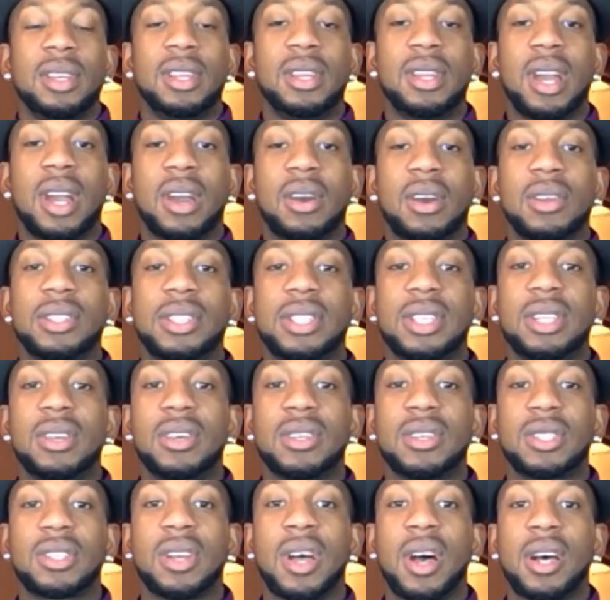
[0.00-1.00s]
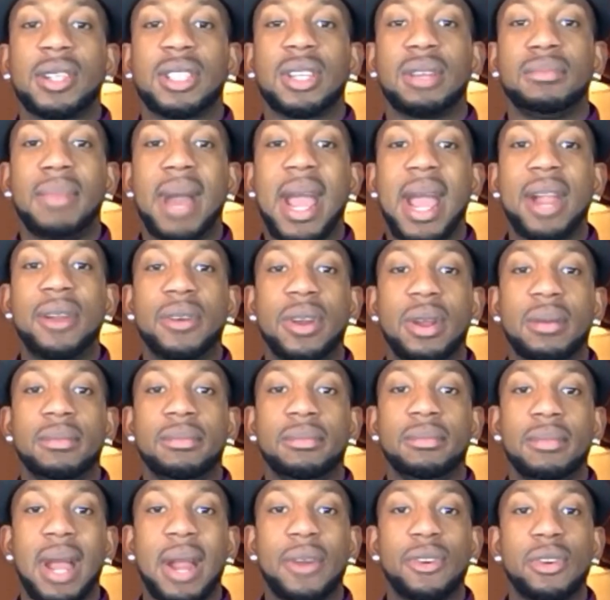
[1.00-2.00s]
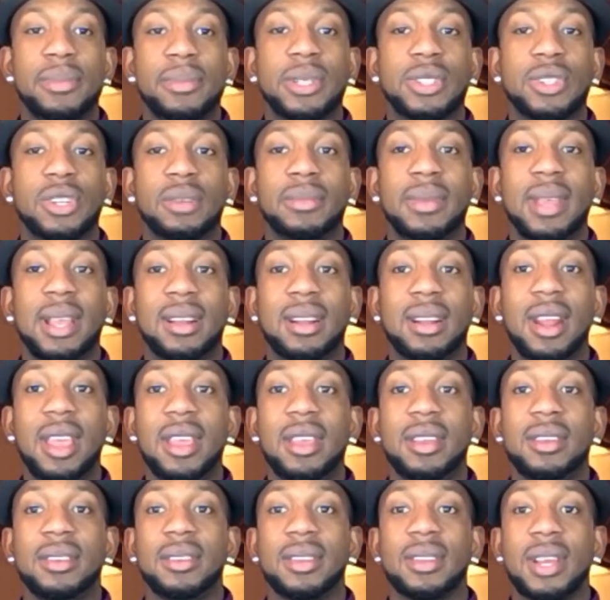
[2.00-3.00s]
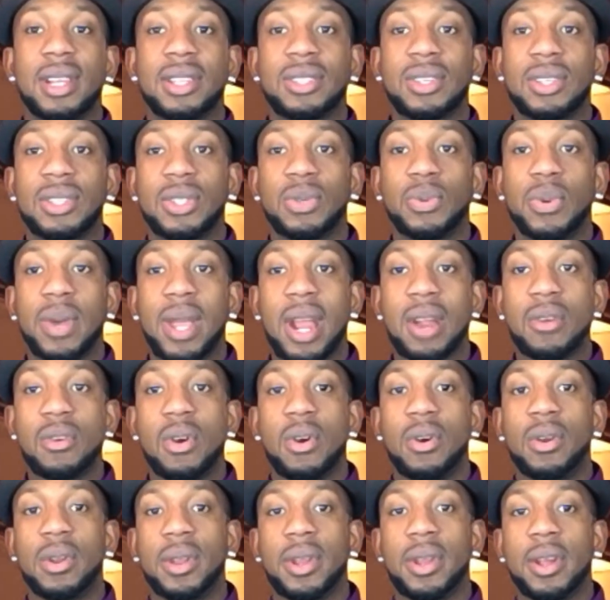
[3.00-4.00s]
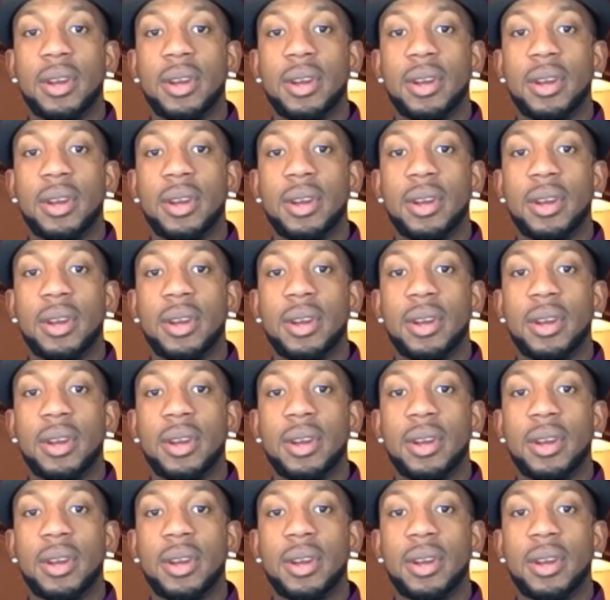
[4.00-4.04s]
See no fuss in my room. My room is going to be clean. That's just the way I roll,